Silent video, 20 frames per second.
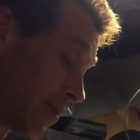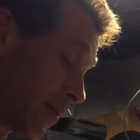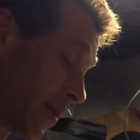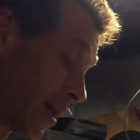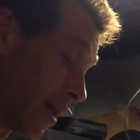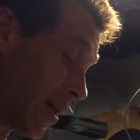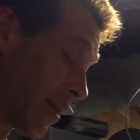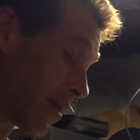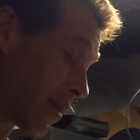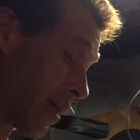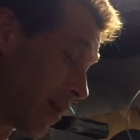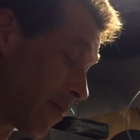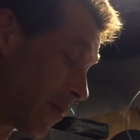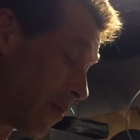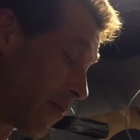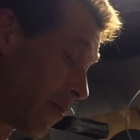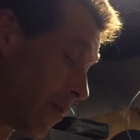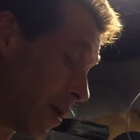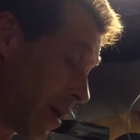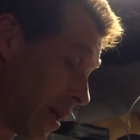we ended
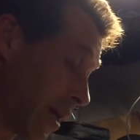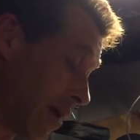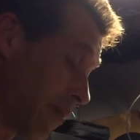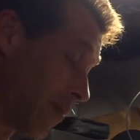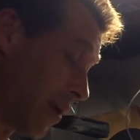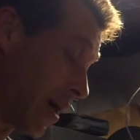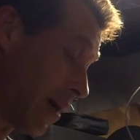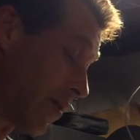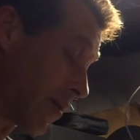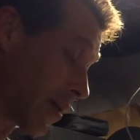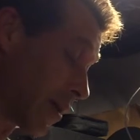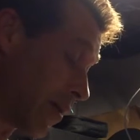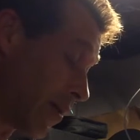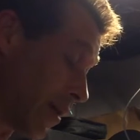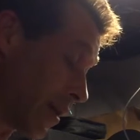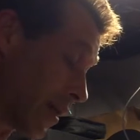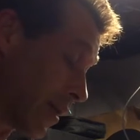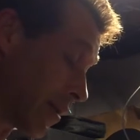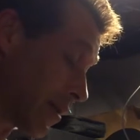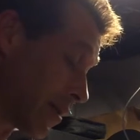up at 1 amp hour
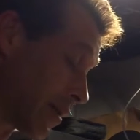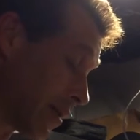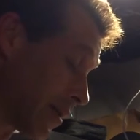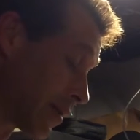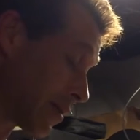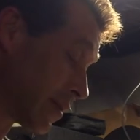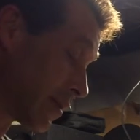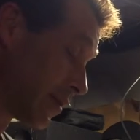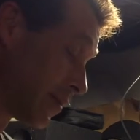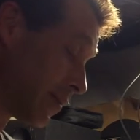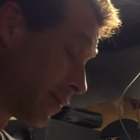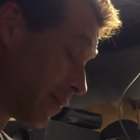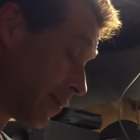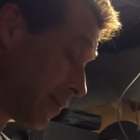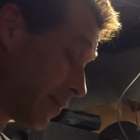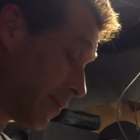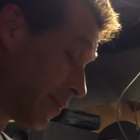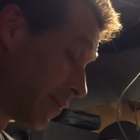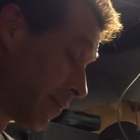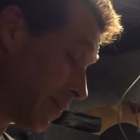going into this.
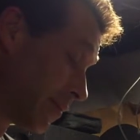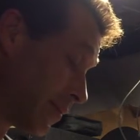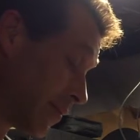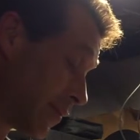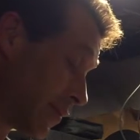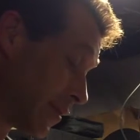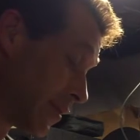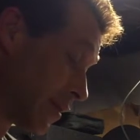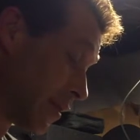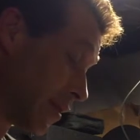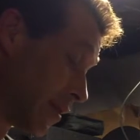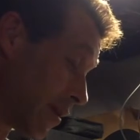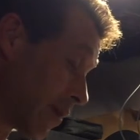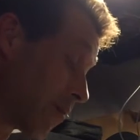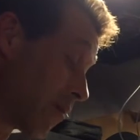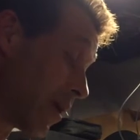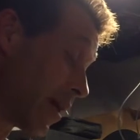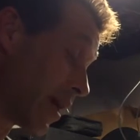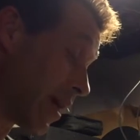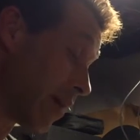
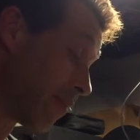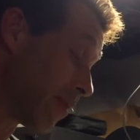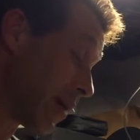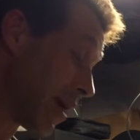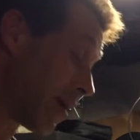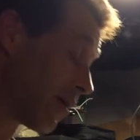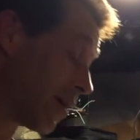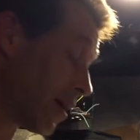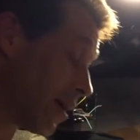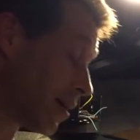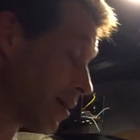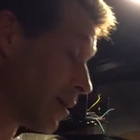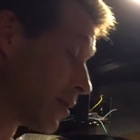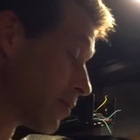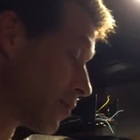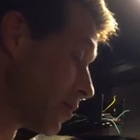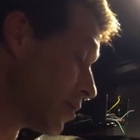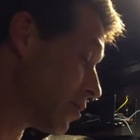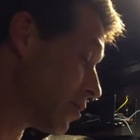Or 1 amp hour, and this